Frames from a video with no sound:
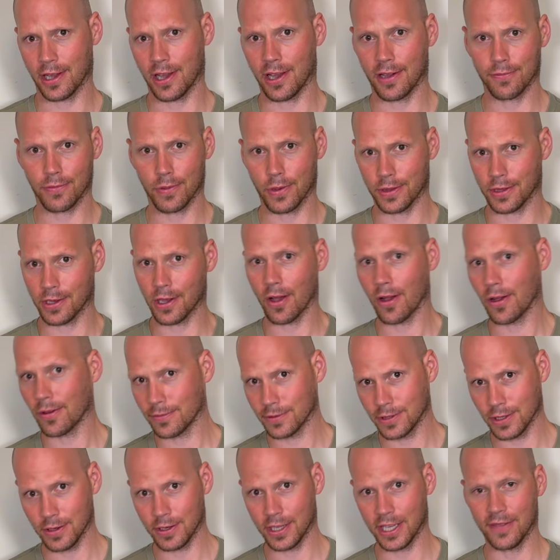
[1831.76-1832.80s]
off with Call of
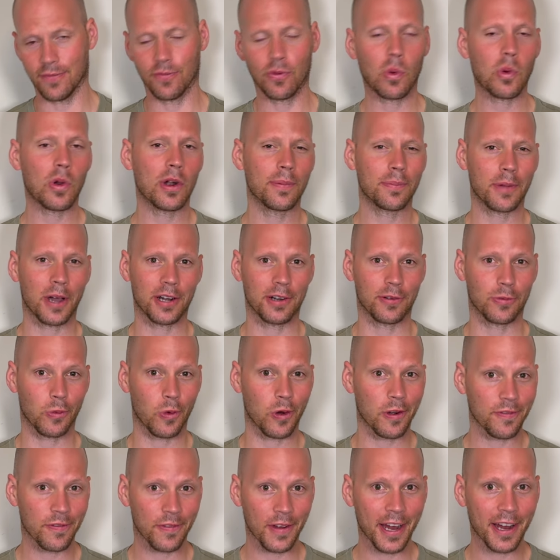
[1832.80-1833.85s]
Duty 4 Modern
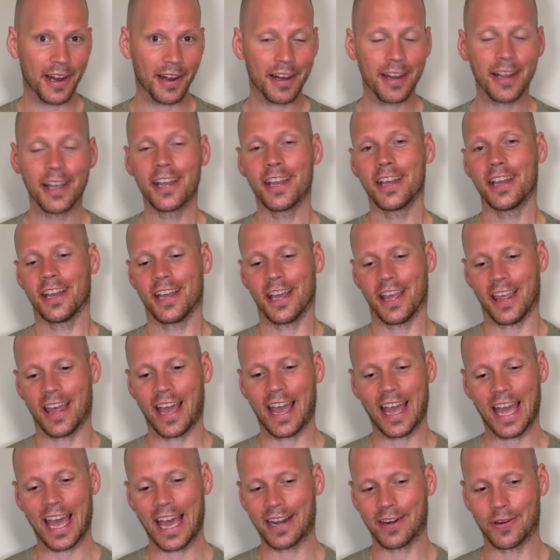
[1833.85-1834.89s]
Warfare,
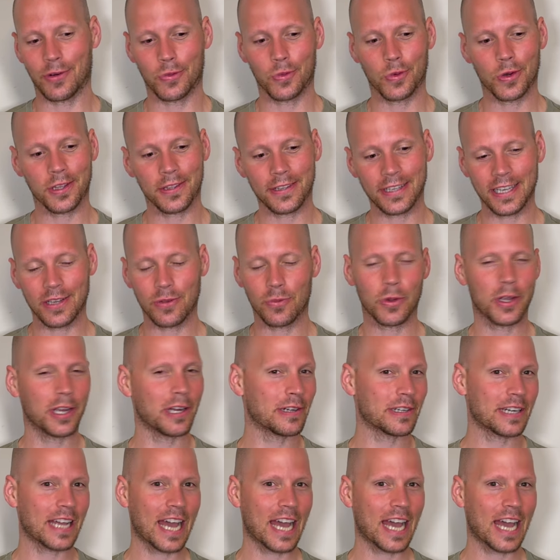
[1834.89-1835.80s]
that had a really weird